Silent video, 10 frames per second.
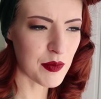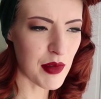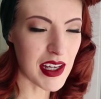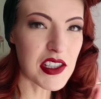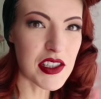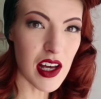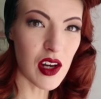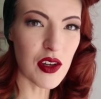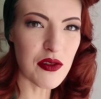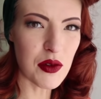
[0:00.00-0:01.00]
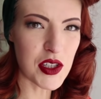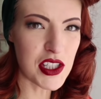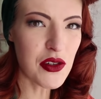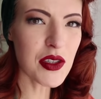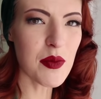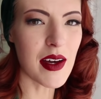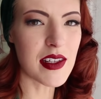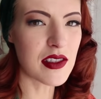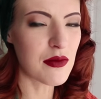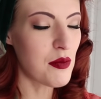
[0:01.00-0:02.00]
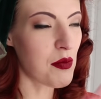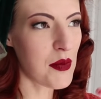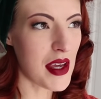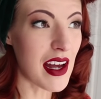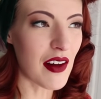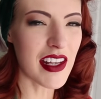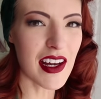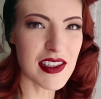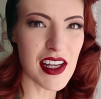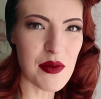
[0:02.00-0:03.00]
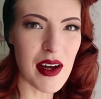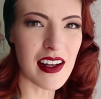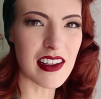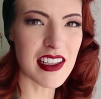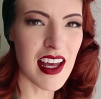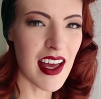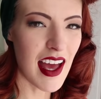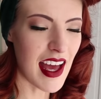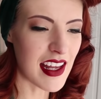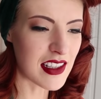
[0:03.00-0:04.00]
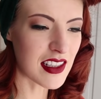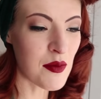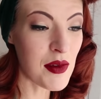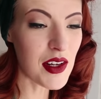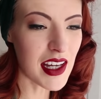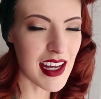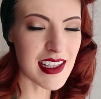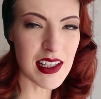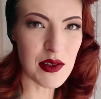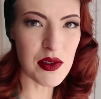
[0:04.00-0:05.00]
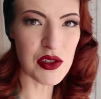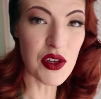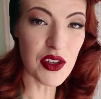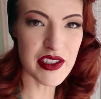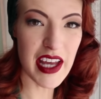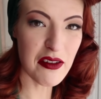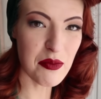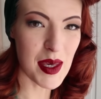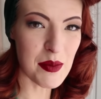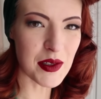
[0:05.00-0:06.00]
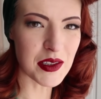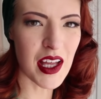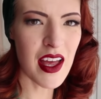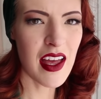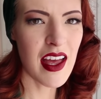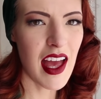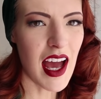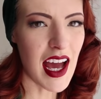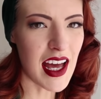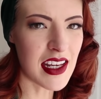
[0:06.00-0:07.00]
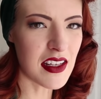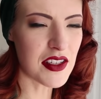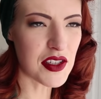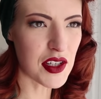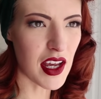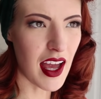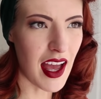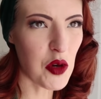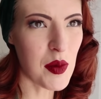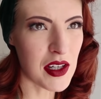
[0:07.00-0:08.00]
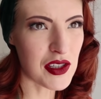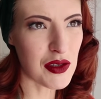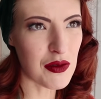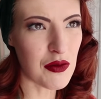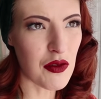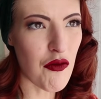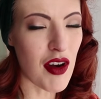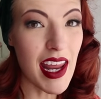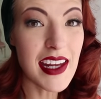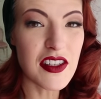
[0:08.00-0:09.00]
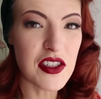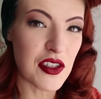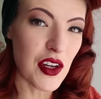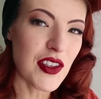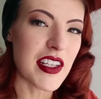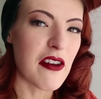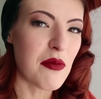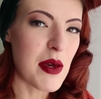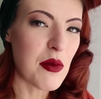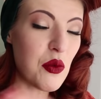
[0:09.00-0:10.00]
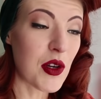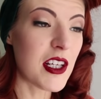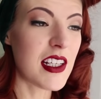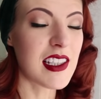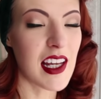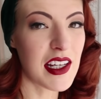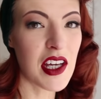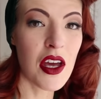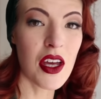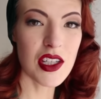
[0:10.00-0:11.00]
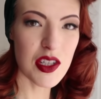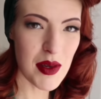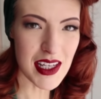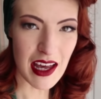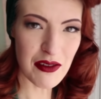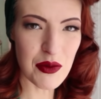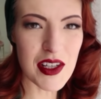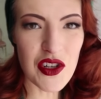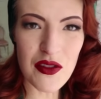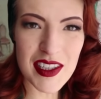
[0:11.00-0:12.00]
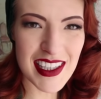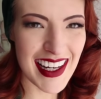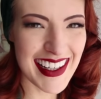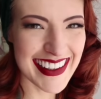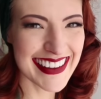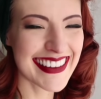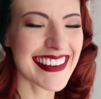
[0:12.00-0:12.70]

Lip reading: Because a lot of what she talks about is being out in the outside world and communicating with non-deaf people and helping to relate to non-deaf people what it is like to be deaf, which obviously